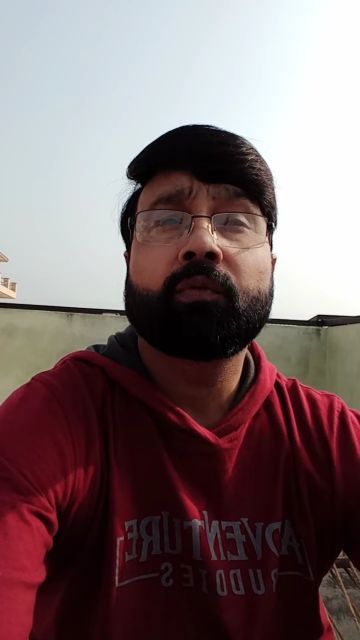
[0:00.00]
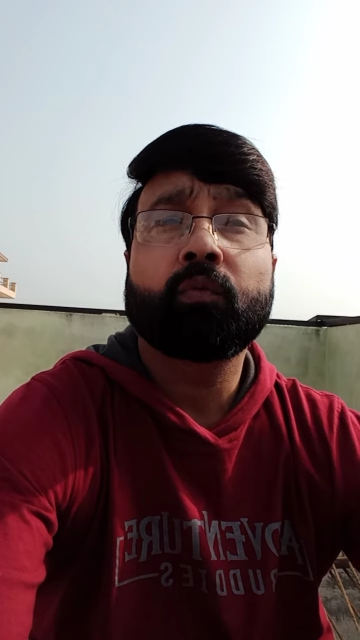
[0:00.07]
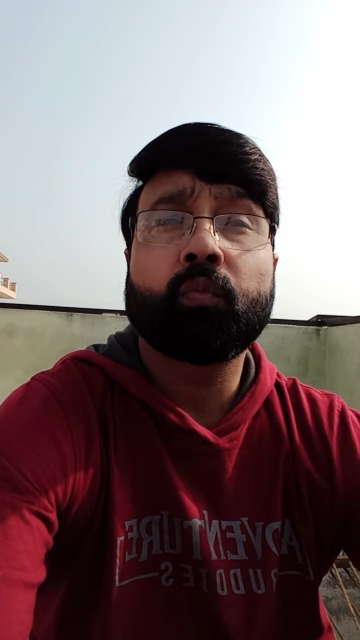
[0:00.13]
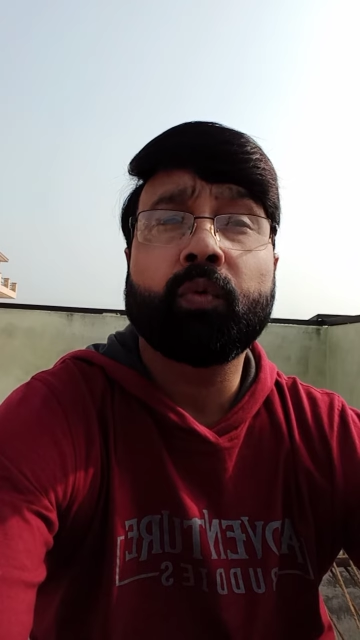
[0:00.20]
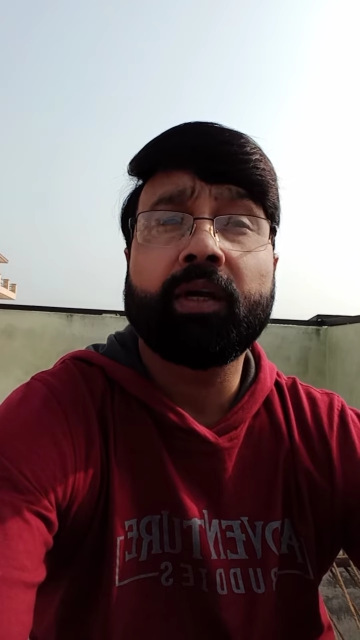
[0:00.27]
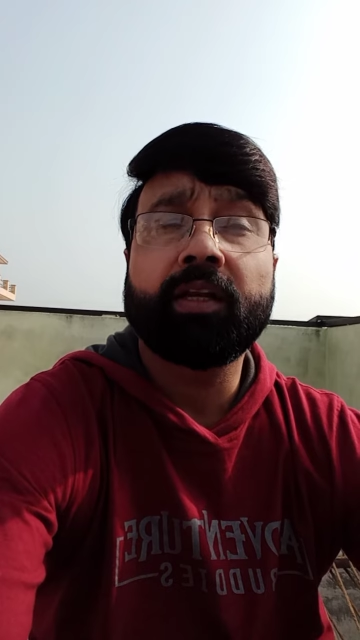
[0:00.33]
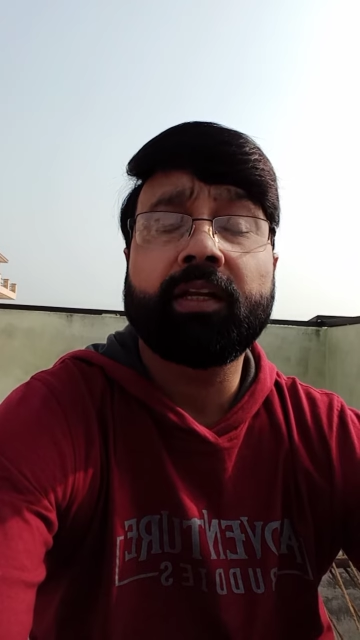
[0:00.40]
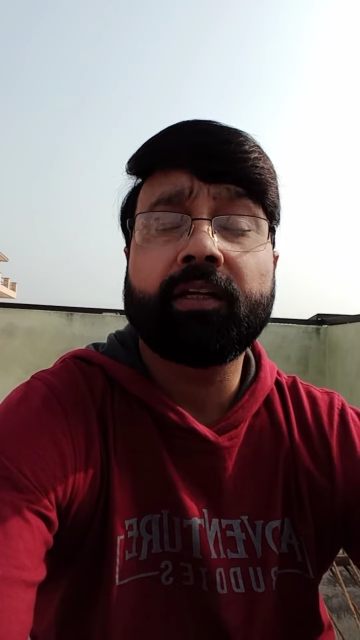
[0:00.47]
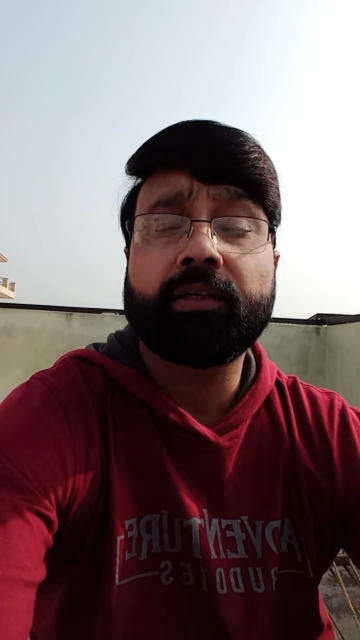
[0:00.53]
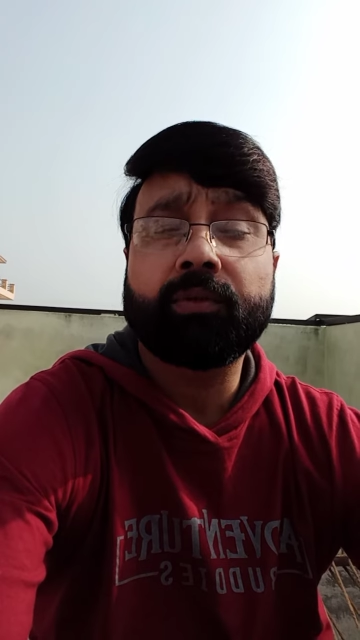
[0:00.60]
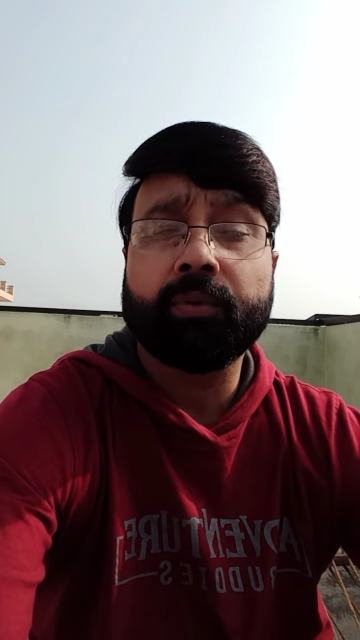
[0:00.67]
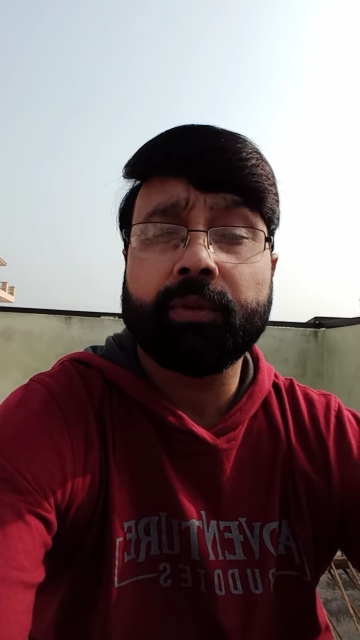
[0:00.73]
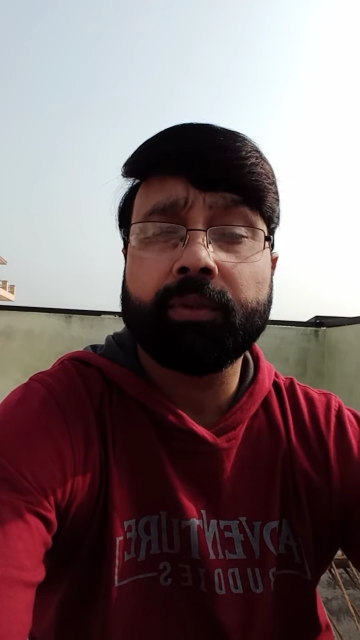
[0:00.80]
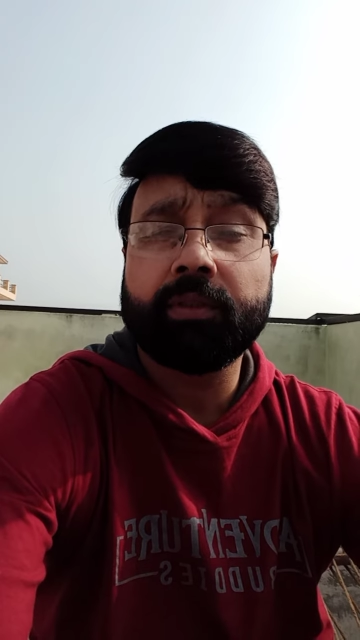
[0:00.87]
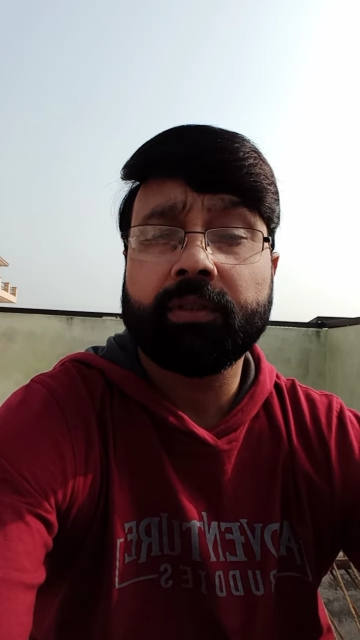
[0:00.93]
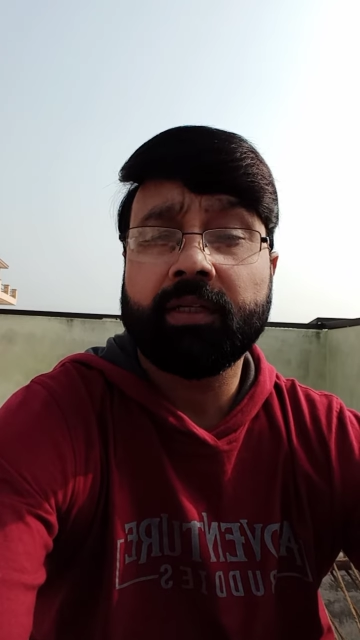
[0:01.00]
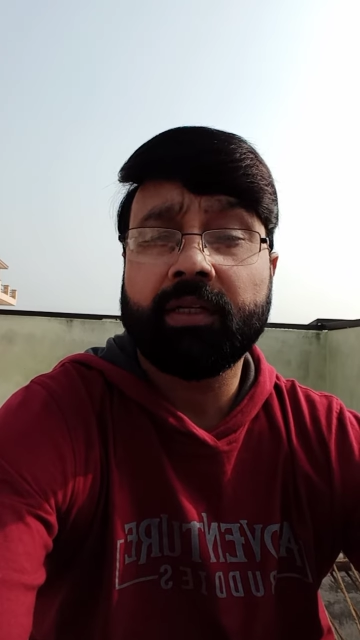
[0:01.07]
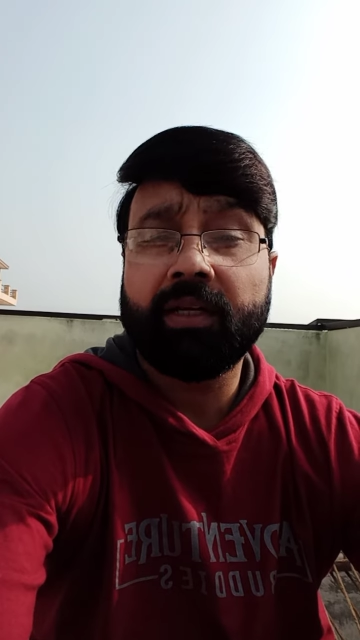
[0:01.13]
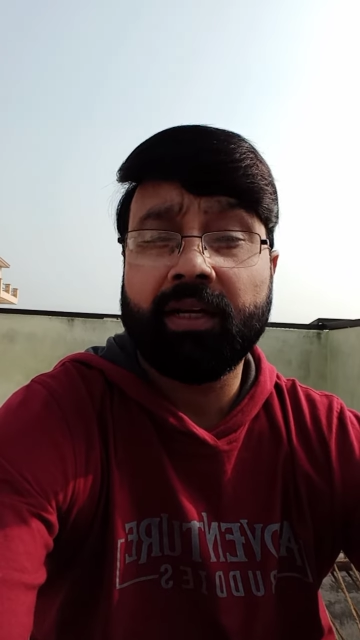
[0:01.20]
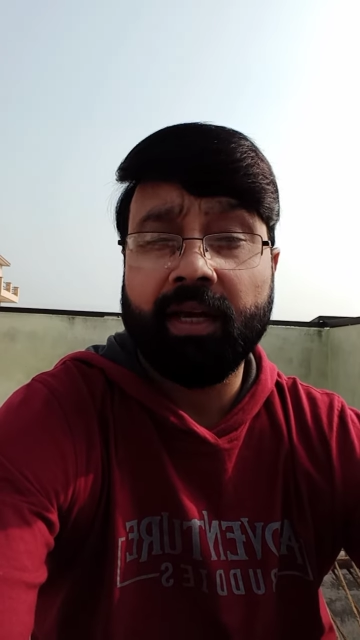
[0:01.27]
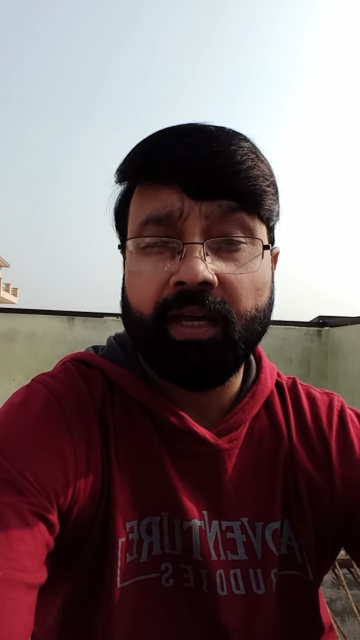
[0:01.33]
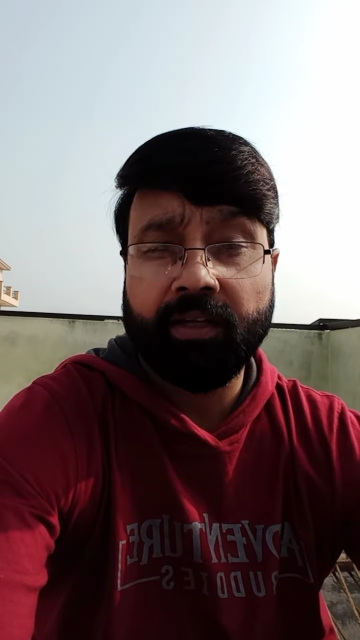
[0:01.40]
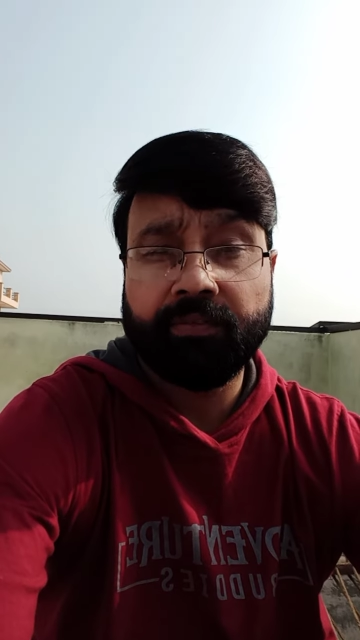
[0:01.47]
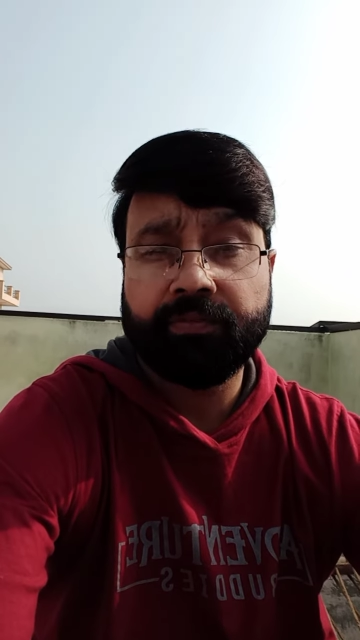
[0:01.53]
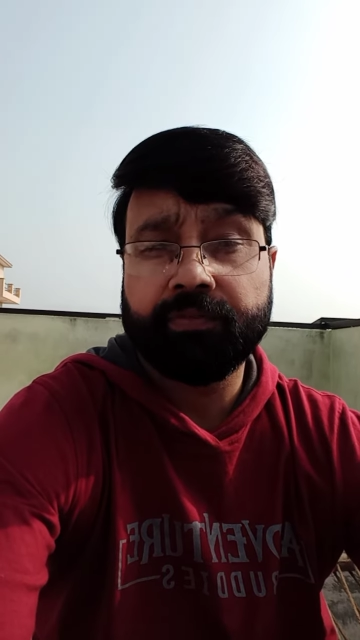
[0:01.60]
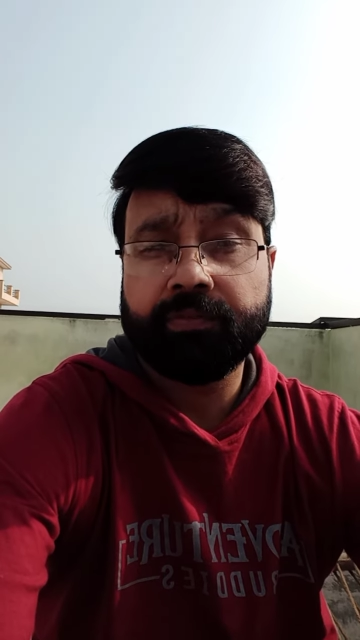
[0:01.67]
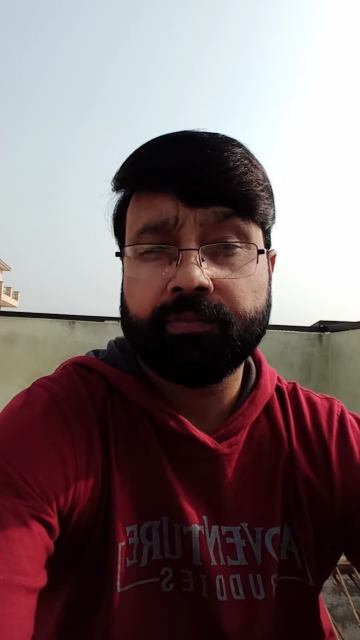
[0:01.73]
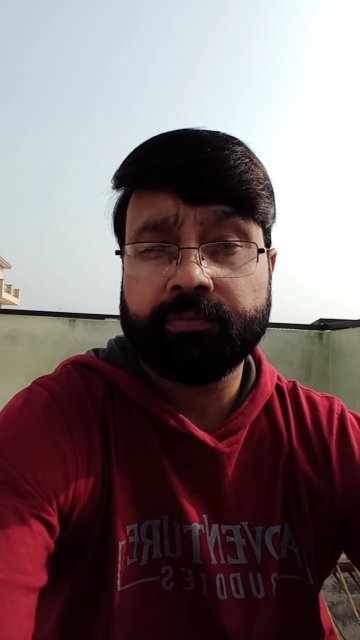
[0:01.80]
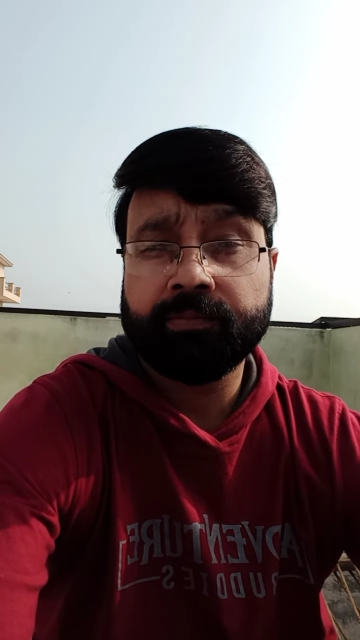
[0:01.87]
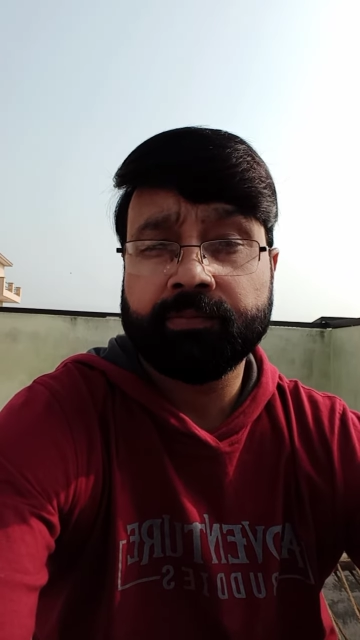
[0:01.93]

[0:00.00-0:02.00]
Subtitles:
very good life.